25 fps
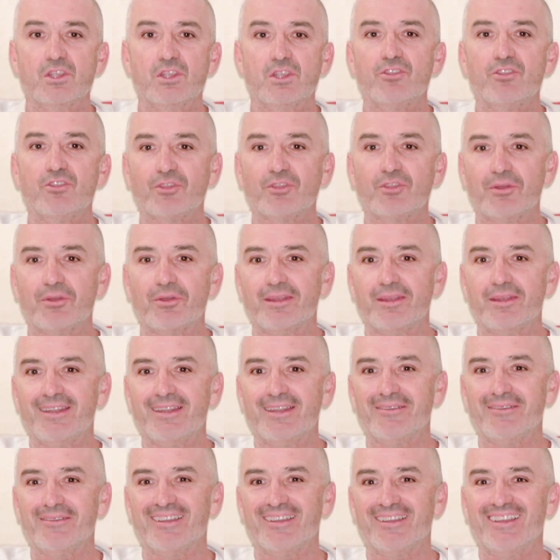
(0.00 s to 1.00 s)
So
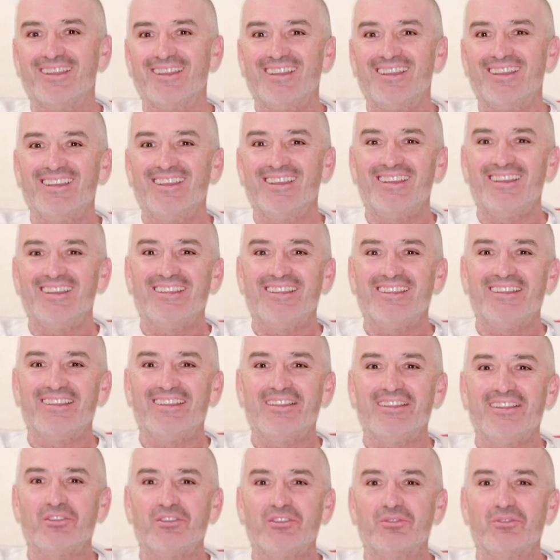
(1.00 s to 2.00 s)
anyway,
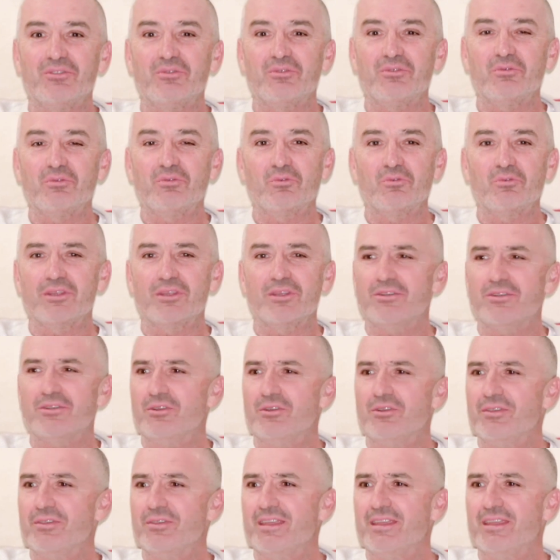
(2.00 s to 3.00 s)
It's written
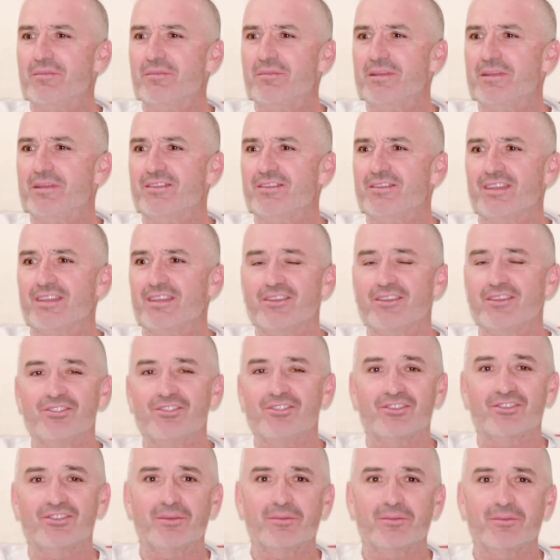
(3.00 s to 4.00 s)
on their
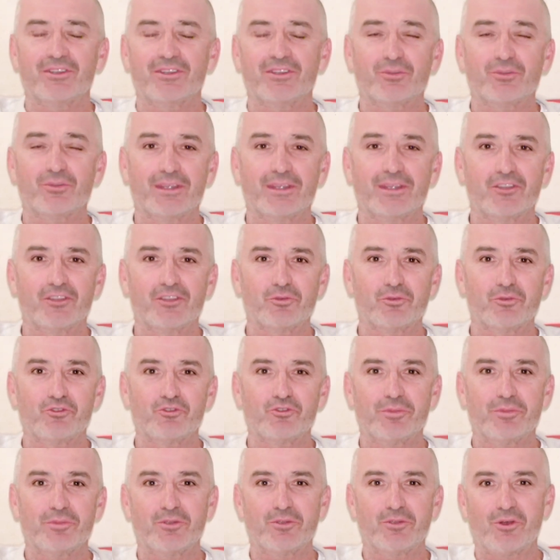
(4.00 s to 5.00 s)
meditation somewhere, so I guess we should
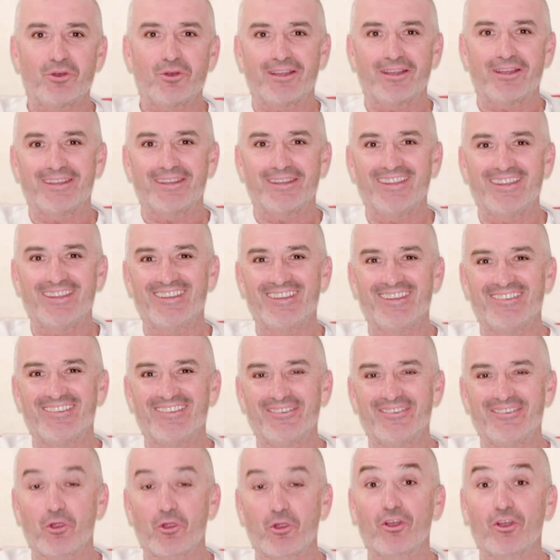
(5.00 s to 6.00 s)
be quiet now,
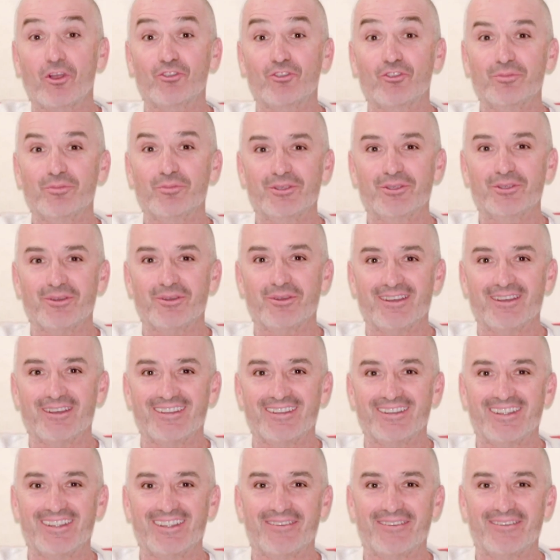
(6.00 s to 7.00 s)
or I should be quiet
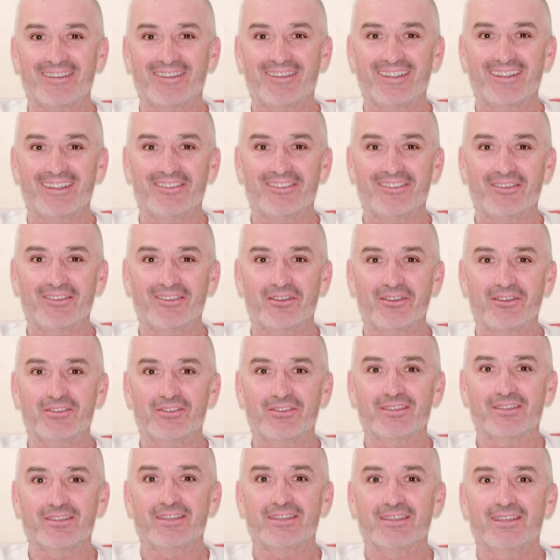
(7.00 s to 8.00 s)
now and let you
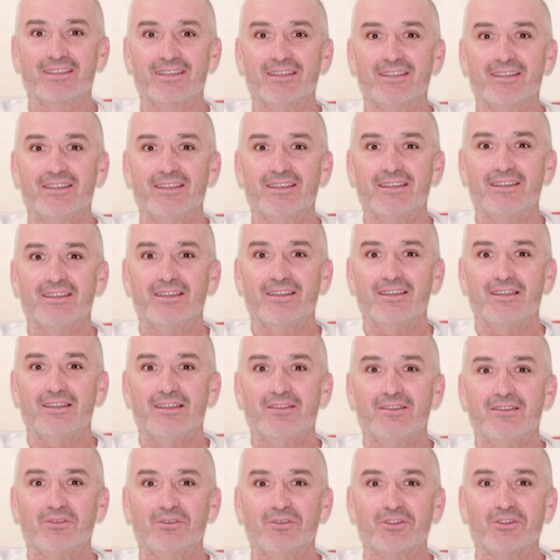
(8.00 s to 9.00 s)
guys
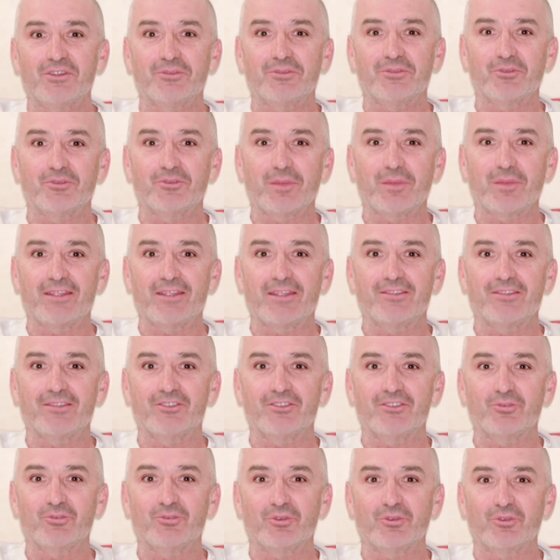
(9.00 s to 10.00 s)
find some space. I
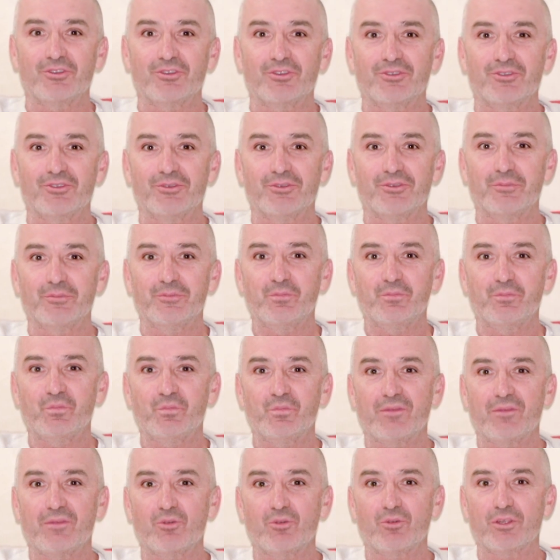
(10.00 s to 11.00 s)
just wanted to
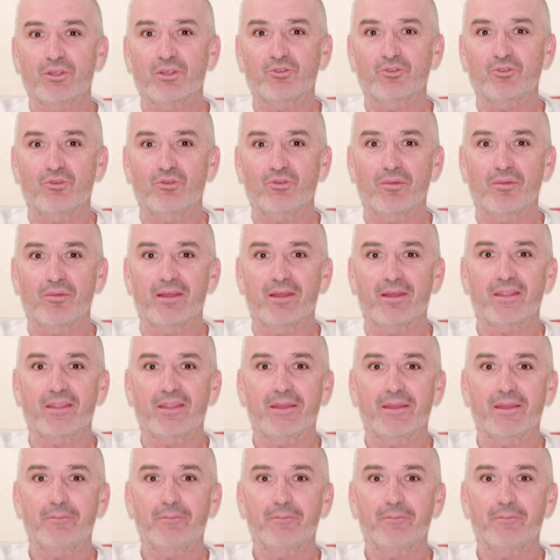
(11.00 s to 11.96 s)
have a quick talk about that.